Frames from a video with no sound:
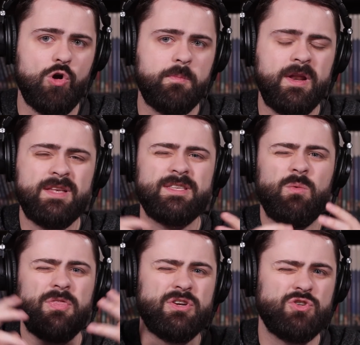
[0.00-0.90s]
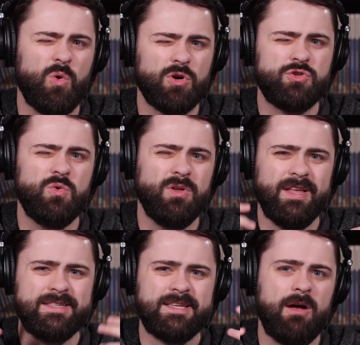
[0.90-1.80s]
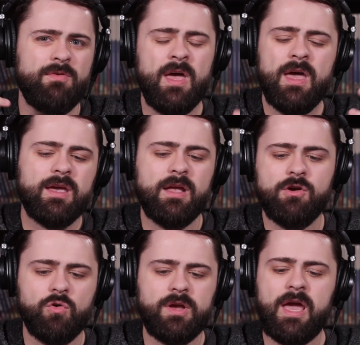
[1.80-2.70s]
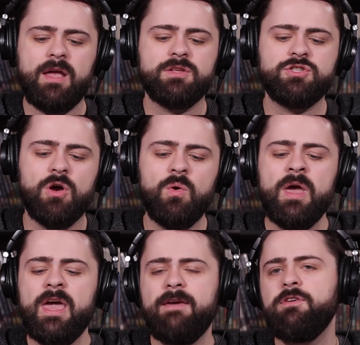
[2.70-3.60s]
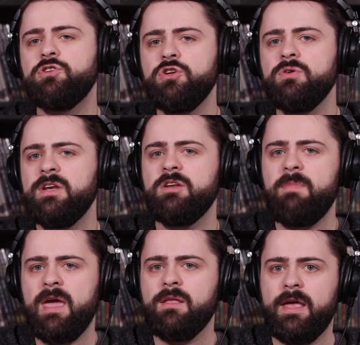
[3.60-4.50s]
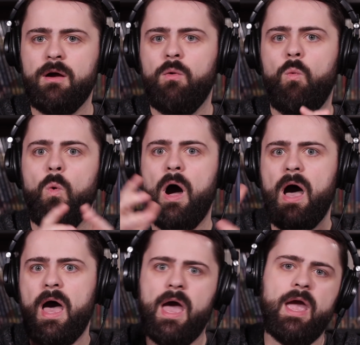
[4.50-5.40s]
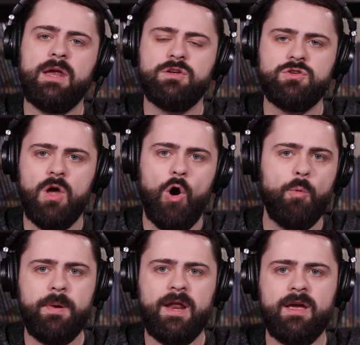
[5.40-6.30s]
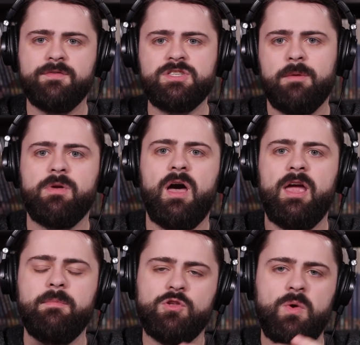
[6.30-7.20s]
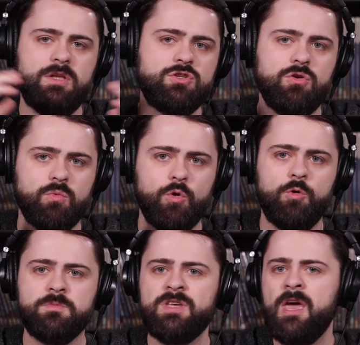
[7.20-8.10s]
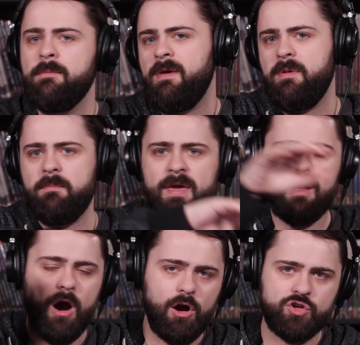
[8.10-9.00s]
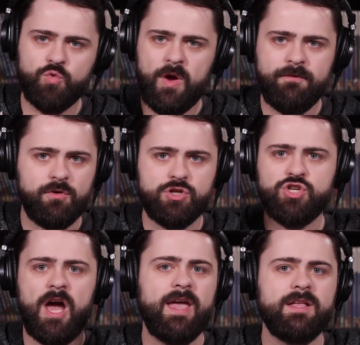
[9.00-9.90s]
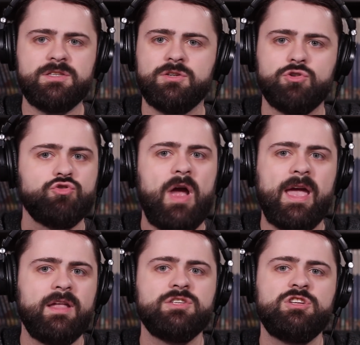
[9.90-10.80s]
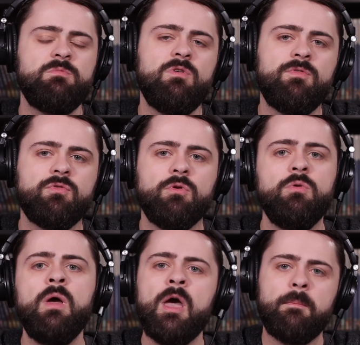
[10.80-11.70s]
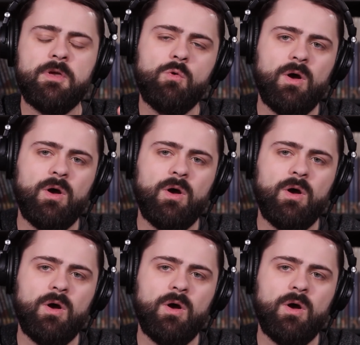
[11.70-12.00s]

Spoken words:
openings than what the door tool itself can create. So if you do need to make like a wide opening of some kind between two rooms, maybe a big archway for giants or dragons to move through, but you